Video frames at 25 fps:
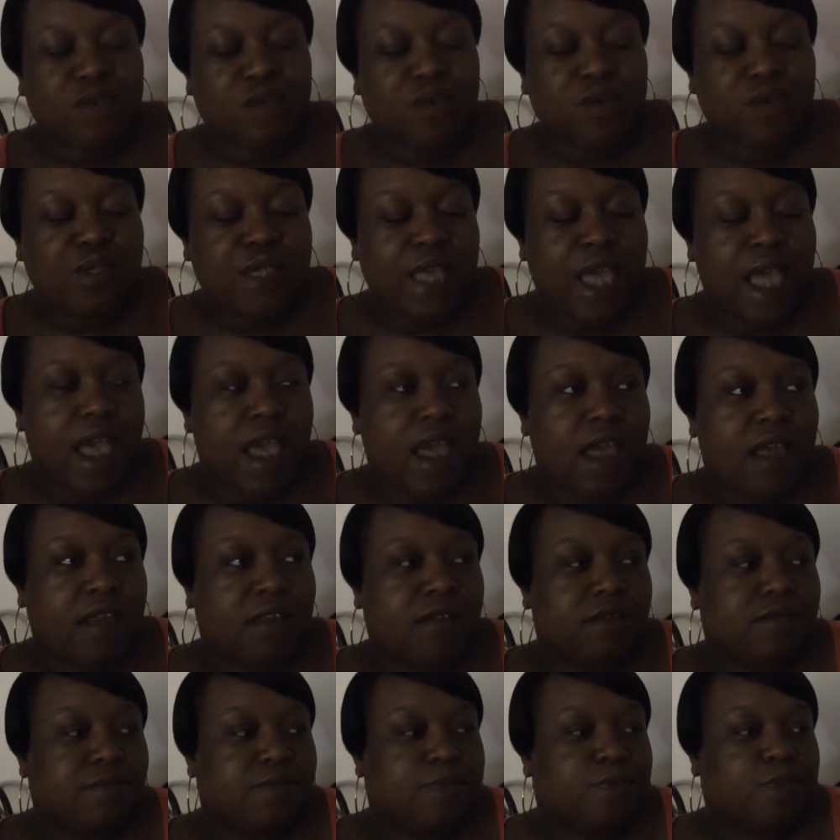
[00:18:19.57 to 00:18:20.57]
that
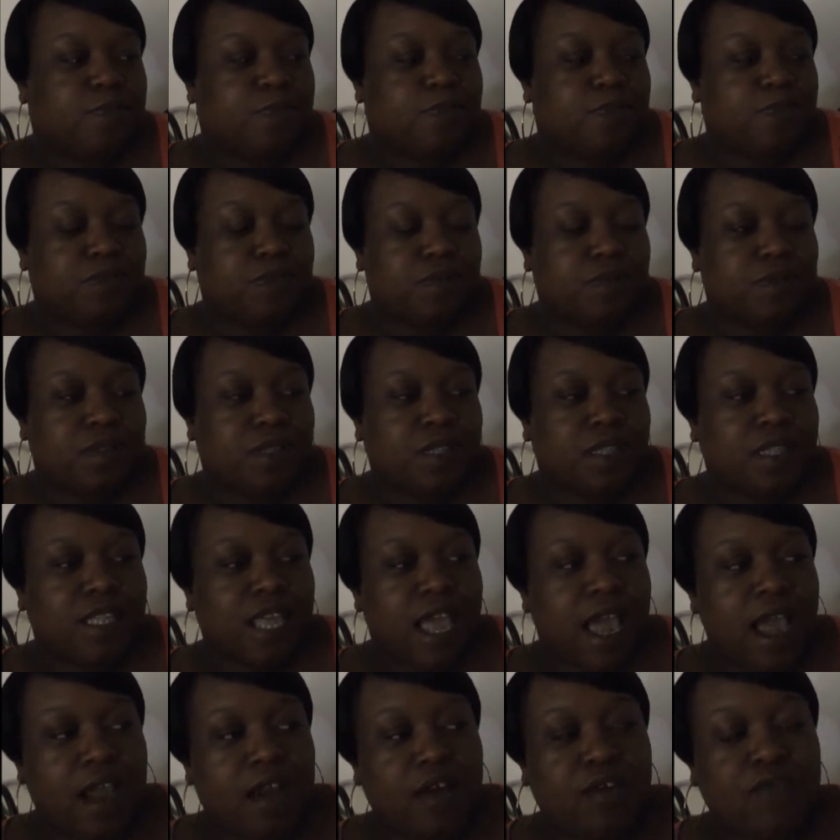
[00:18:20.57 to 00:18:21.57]

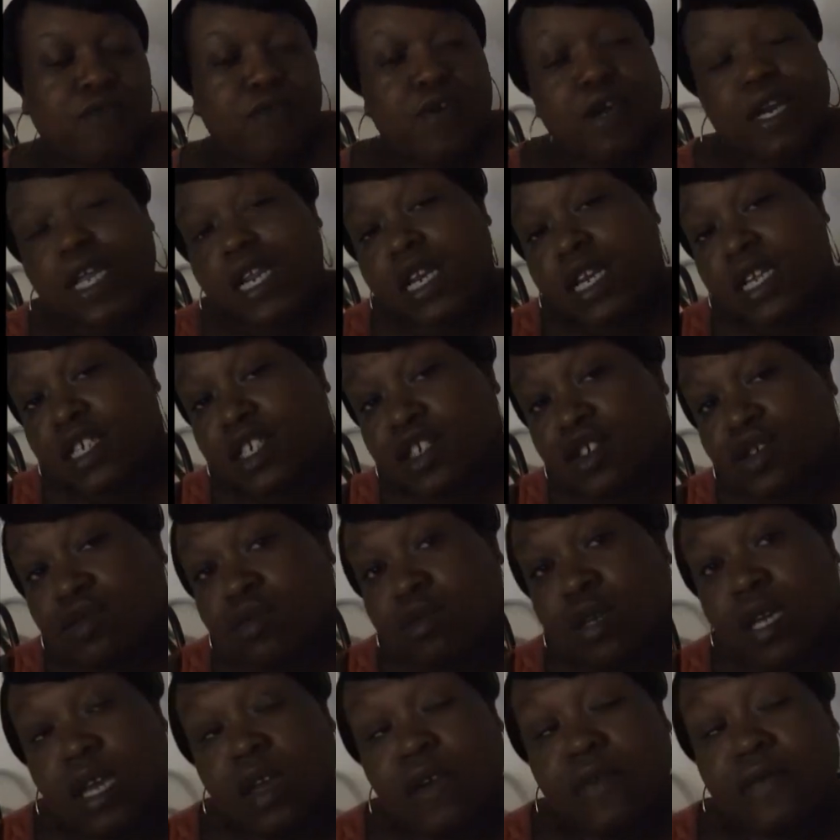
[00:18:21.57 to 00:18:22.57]
grittiness you
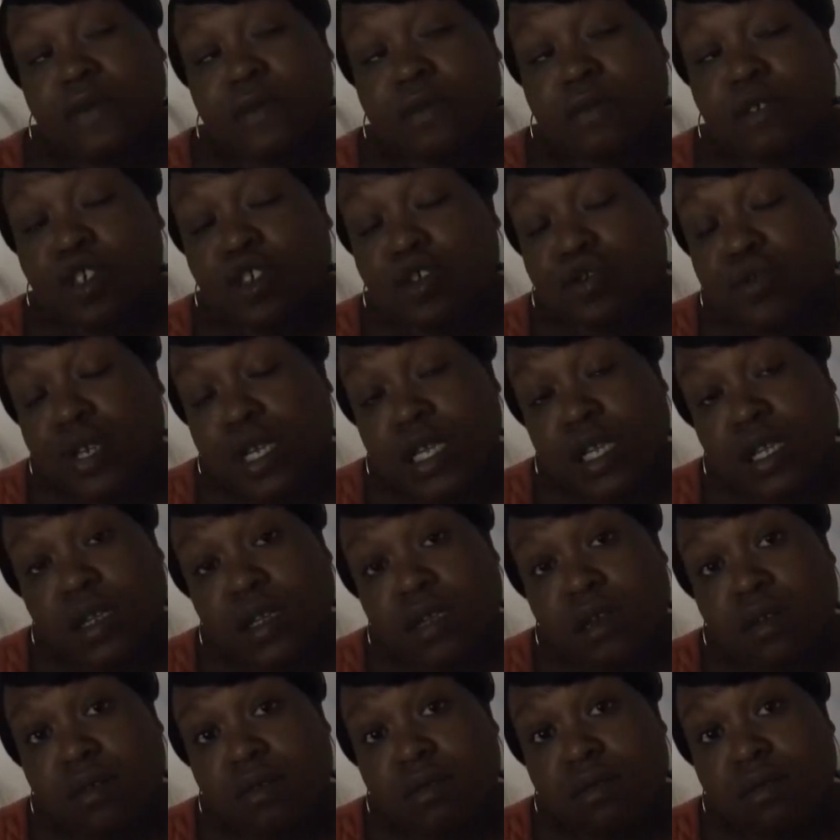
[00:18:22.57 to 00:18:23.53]
get from street